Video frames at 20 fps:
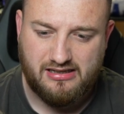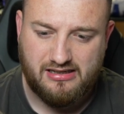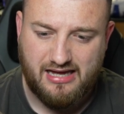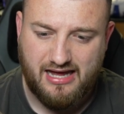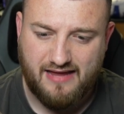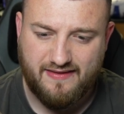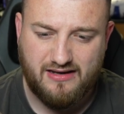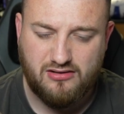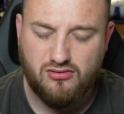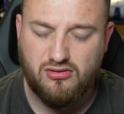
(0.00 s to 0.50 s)

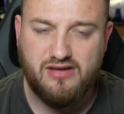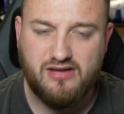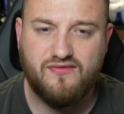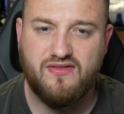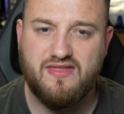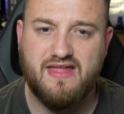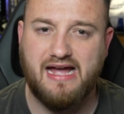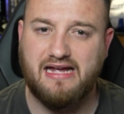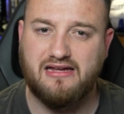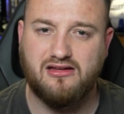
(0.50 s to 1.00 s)
And they're not even
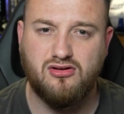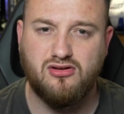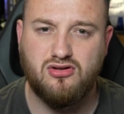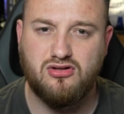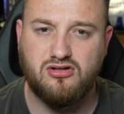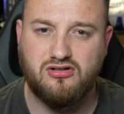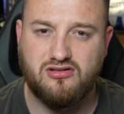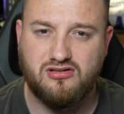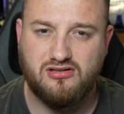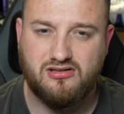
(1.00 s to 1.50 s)
that
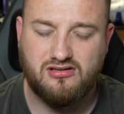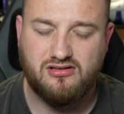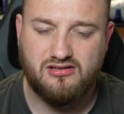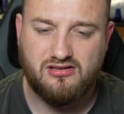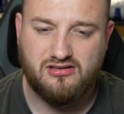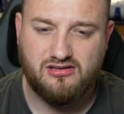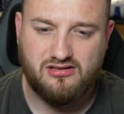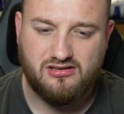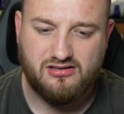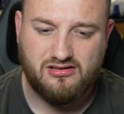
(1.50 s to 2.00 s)
good.
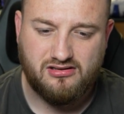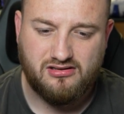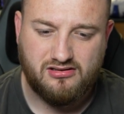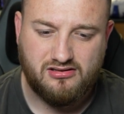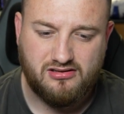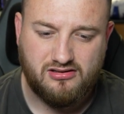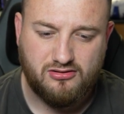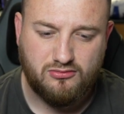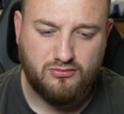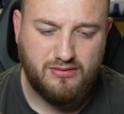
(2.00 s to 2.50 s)

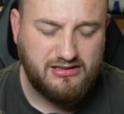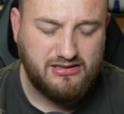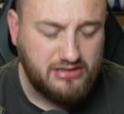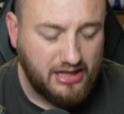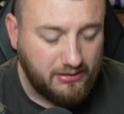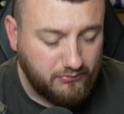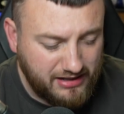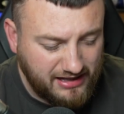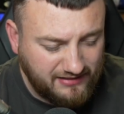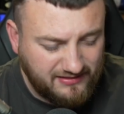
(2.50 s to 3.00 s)
We
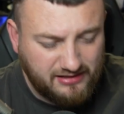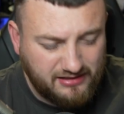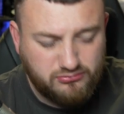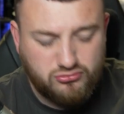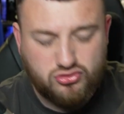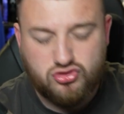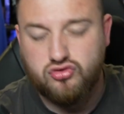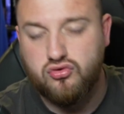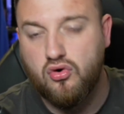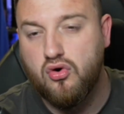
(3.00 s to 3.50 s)
ended up
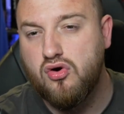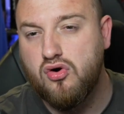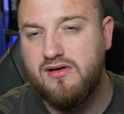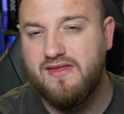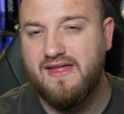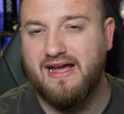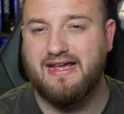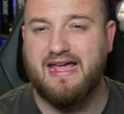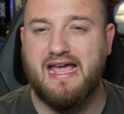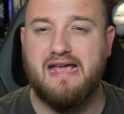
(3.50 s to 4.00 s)
drawing
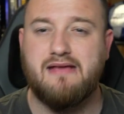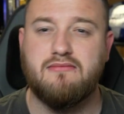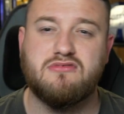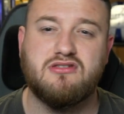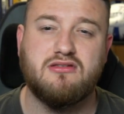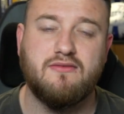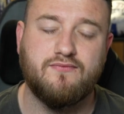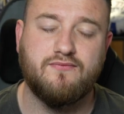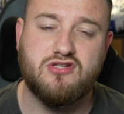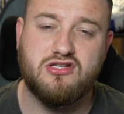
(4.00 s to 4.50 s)
that game
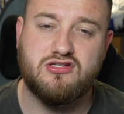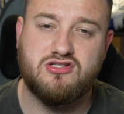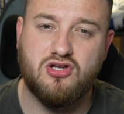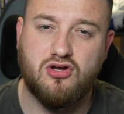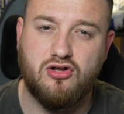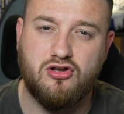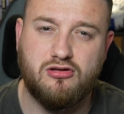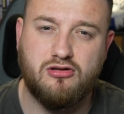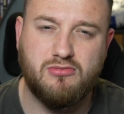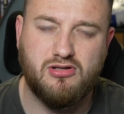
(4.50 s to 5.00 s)
to
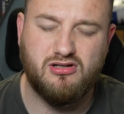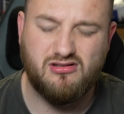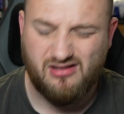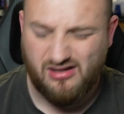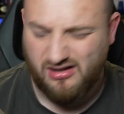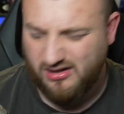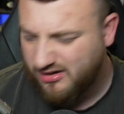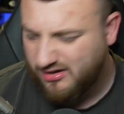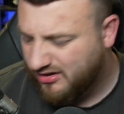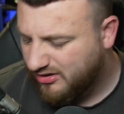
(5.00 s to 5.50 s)
Tottenham, and
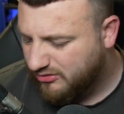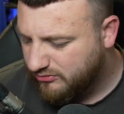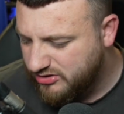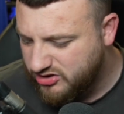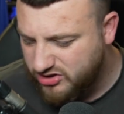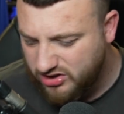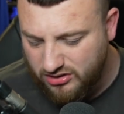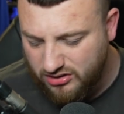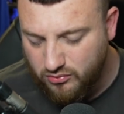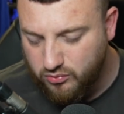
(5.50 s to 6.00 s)
we
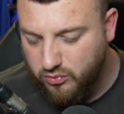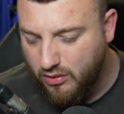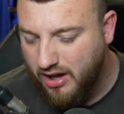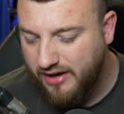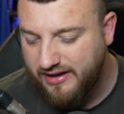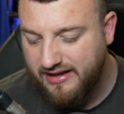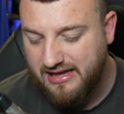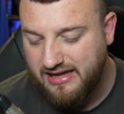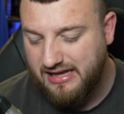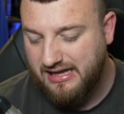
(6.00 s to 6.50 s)
should have won
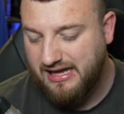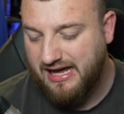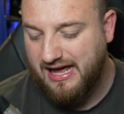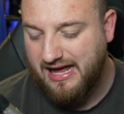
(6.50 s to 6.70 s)
it.